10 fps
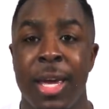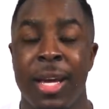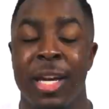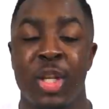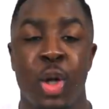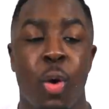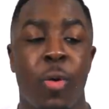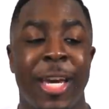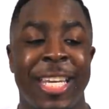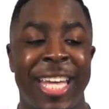Because you're
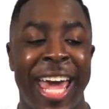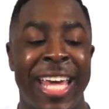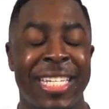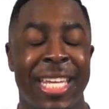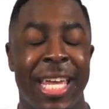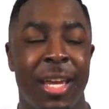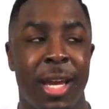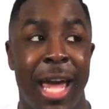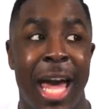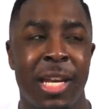always
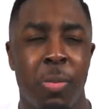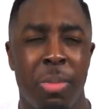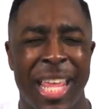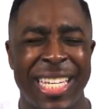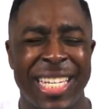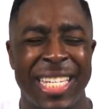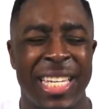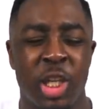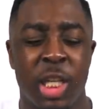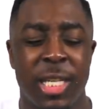asking God to bless
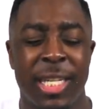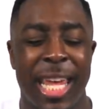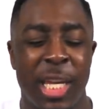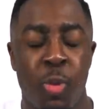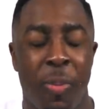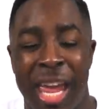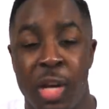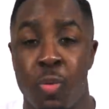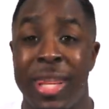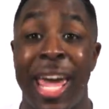decisions that you
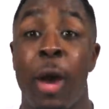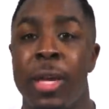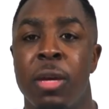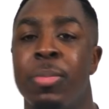made without Him.